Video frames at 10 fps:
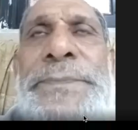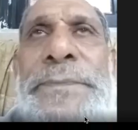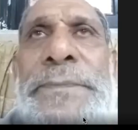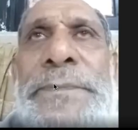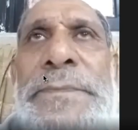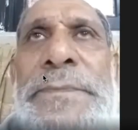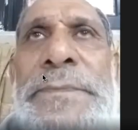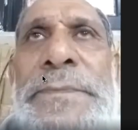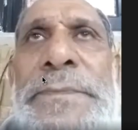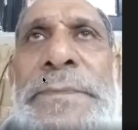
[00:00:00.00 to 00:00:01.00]

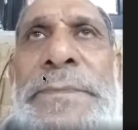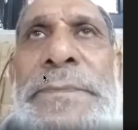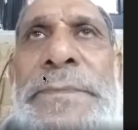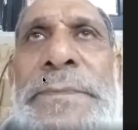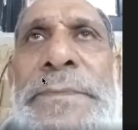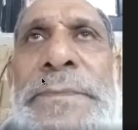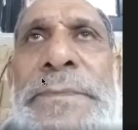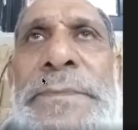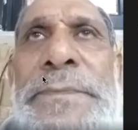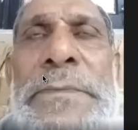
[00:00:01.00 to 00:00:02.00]

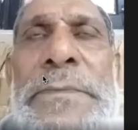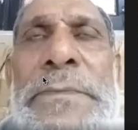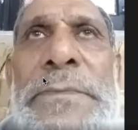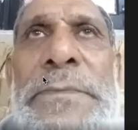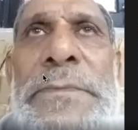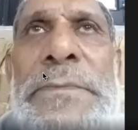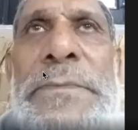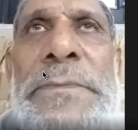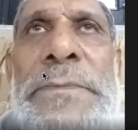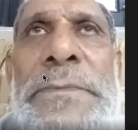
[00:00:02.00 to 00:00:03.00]

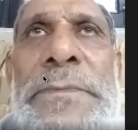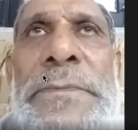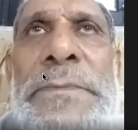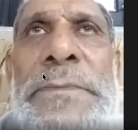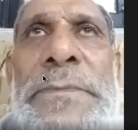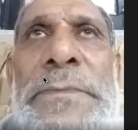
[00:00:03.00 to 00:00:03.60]
No one is speaking in this clip.